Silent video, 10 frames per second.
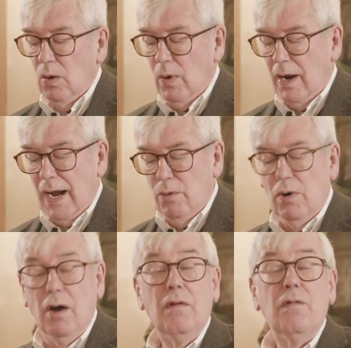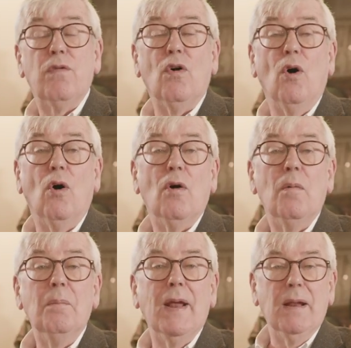where I worked for
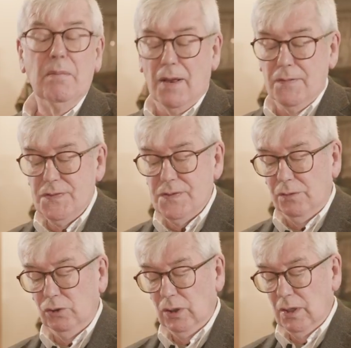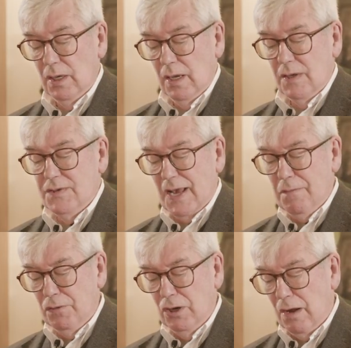many months.
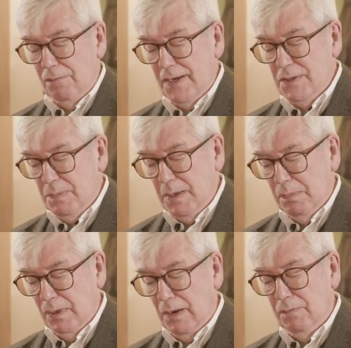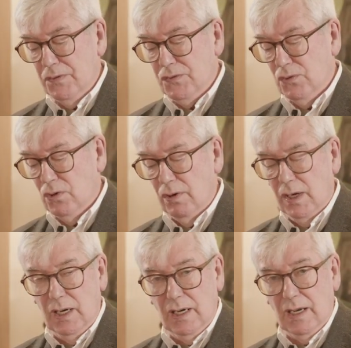Several of these people in the
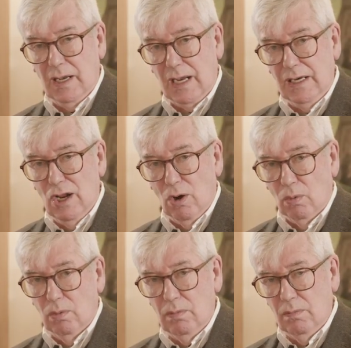story I know.